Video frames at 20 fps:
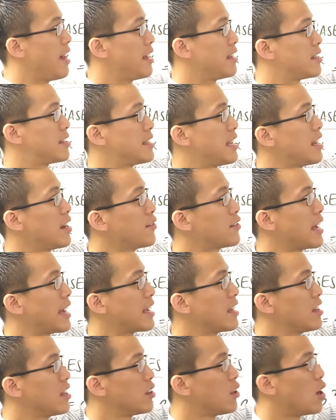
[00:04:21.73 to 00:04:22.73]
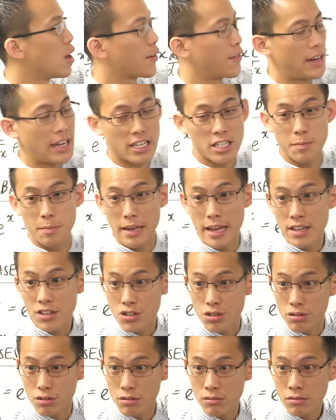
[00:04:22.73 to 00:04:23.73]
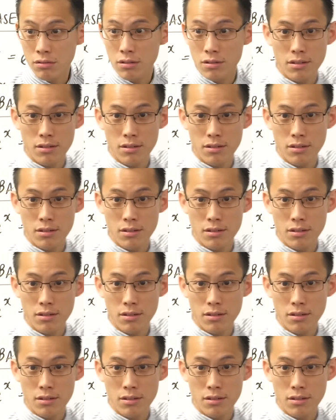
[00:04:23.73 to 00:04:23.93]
Instead of taking the log of an exponential,